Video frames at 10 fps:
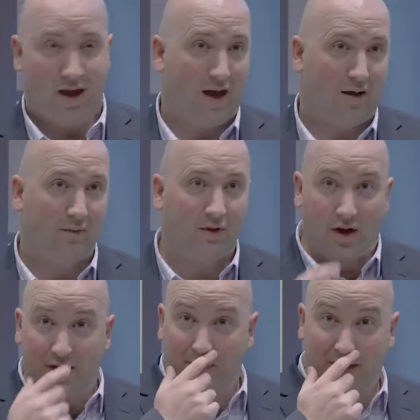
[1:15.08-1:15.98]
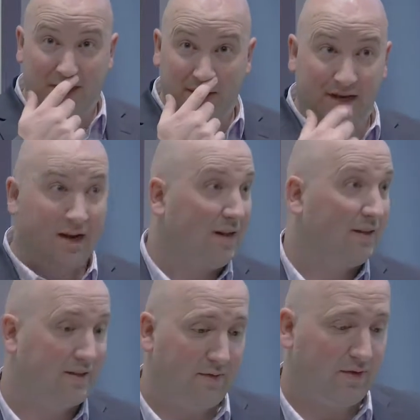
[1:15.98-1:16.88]
Like I mentioned,
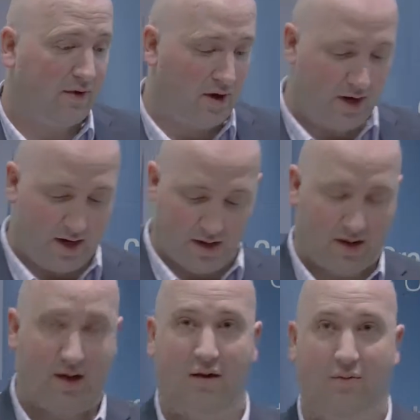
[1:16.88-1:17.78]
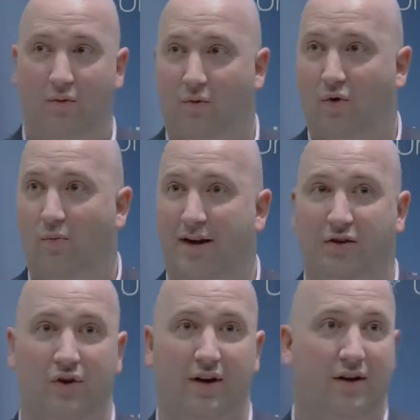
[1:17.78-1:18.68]
7:30, we're all being
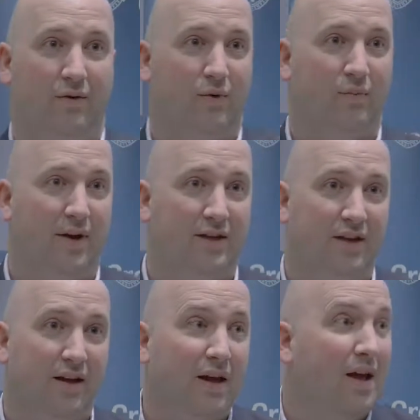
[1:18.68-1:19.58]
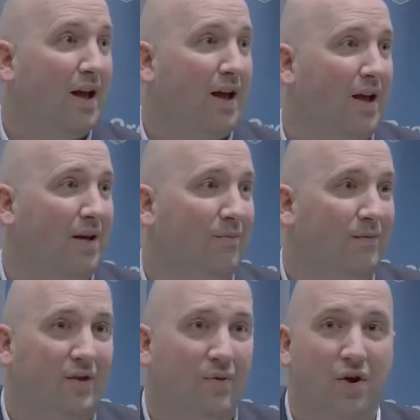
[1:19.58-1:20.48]
treated with pizza.
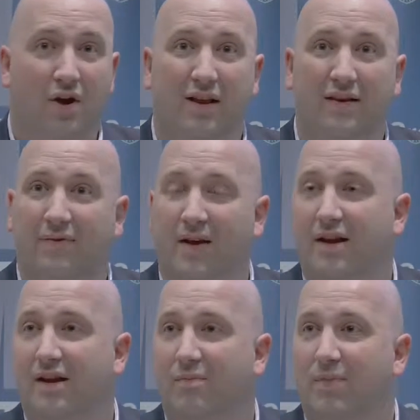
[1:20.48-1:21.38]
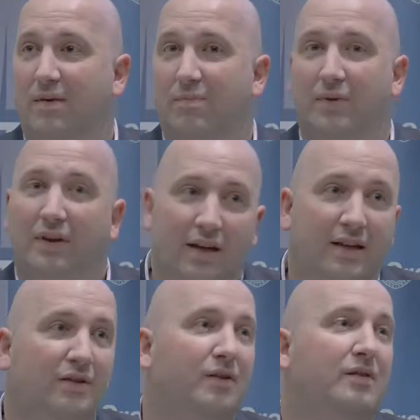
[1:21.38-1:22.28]
So we're not only feeding you, but
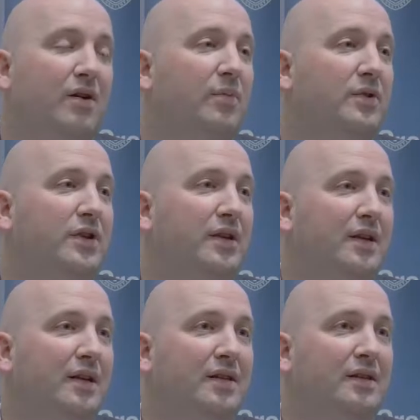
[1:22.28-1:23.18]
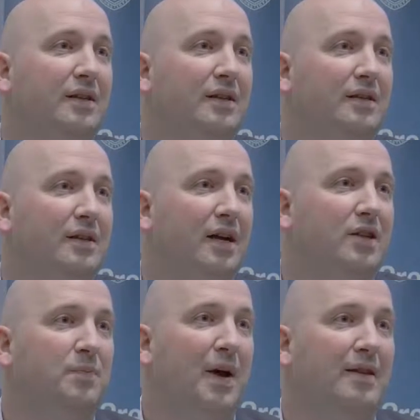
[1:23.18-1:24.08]
please use the opportunity to
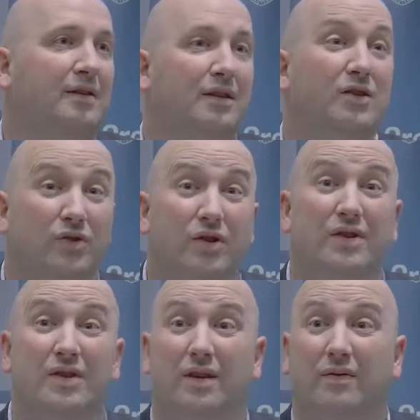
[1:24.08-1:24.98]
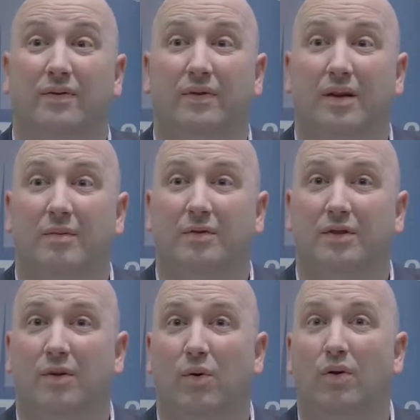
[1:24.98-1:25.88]
touch base and introduce yourself
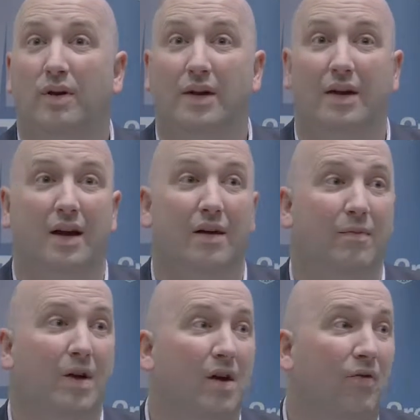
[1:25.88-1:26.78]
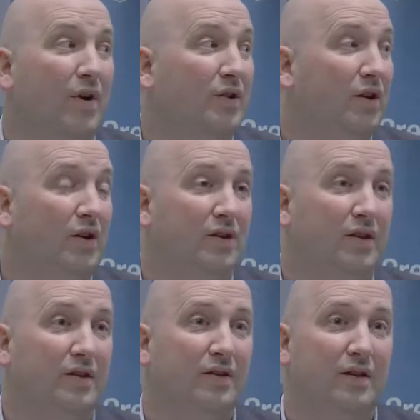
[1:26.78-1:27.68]
to all the
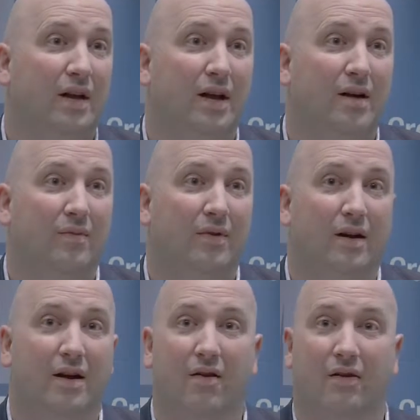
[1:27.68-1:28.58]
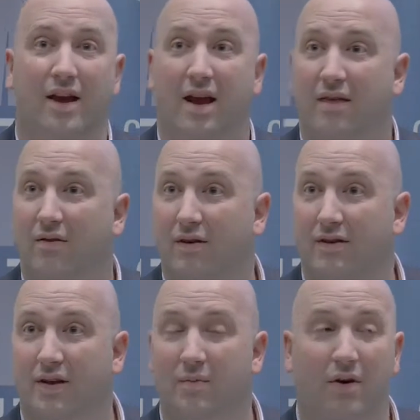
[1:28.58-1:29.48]
researchers that are currently out there in the
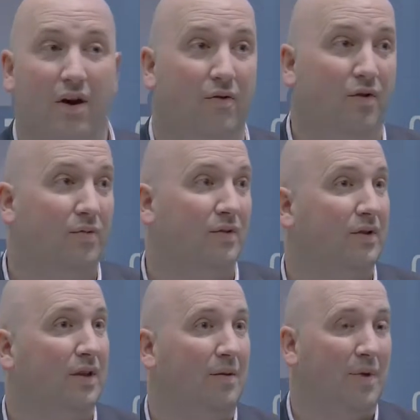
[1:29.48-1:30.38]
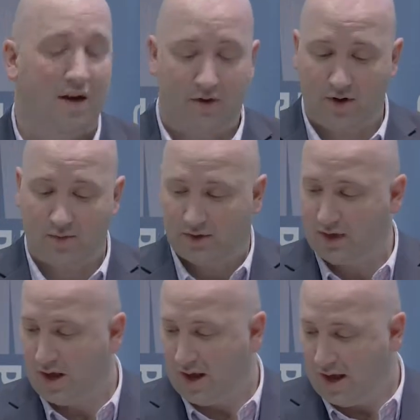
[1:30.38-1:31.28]
seminar rooms and the meeting rooms.
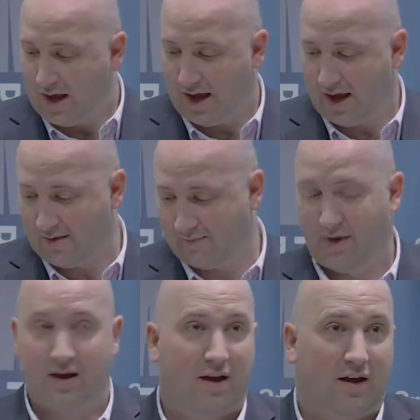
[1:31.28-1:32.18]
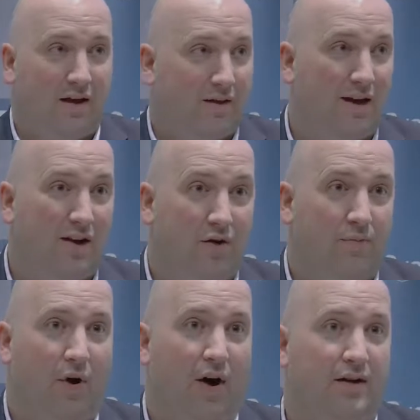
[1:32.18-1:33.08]
They don't
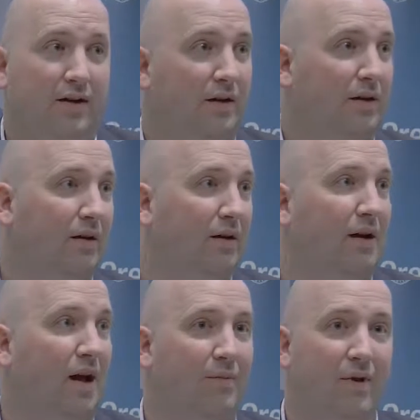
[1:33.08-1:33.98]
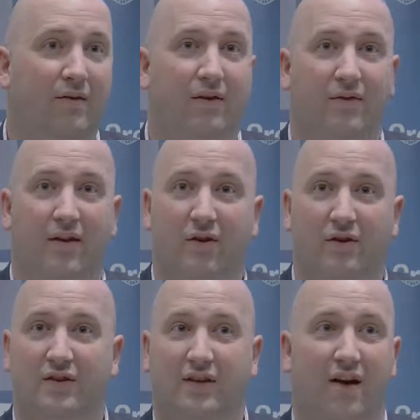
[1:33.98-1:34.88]
bite, even if they've got
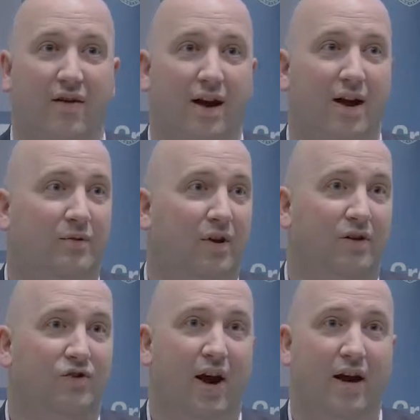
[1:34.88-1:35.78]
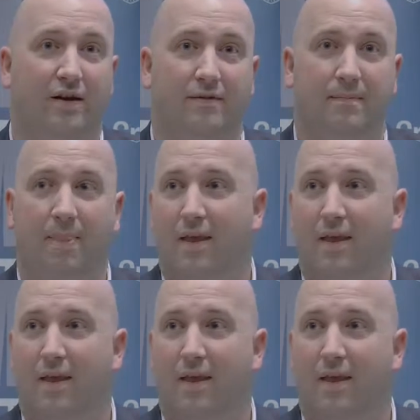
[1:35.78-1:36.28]
scary names like Dragan.